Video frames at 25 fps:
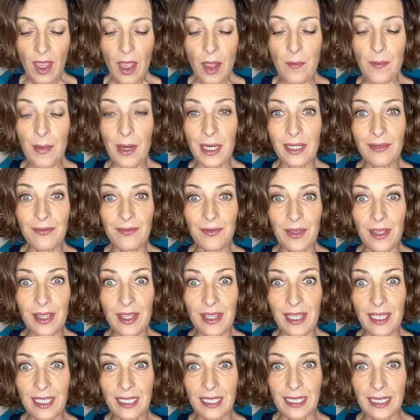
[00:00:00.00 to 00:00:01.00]
But for
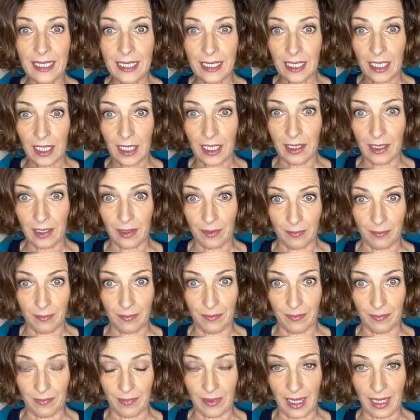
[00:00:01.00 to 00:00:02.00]
this
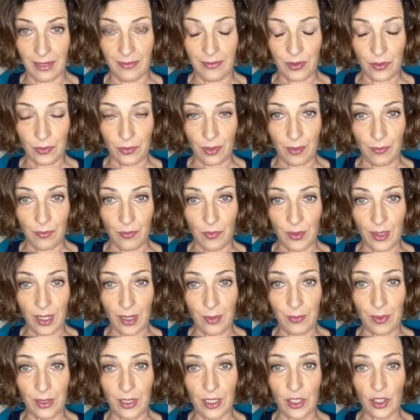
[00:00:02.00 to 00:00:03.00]
live stream, what I
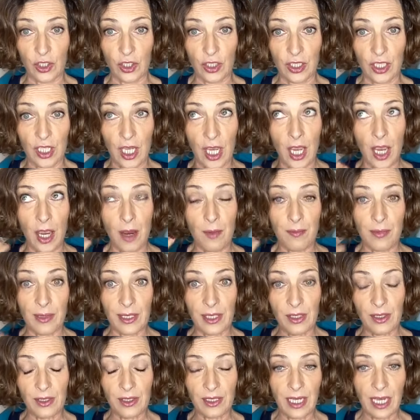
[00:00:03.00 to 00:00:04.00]
wanna just bring
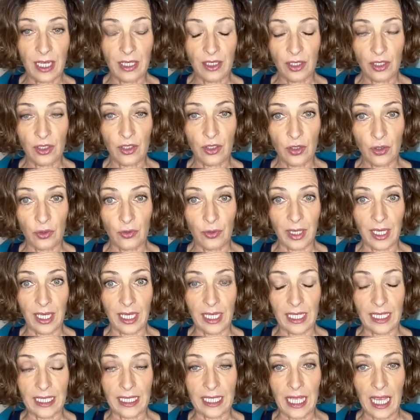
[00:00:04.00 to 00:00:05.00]
your attention to
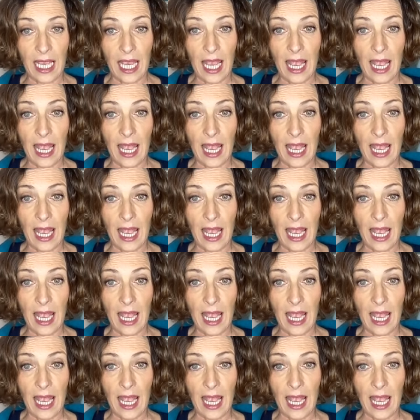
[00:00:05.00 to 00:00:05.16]
is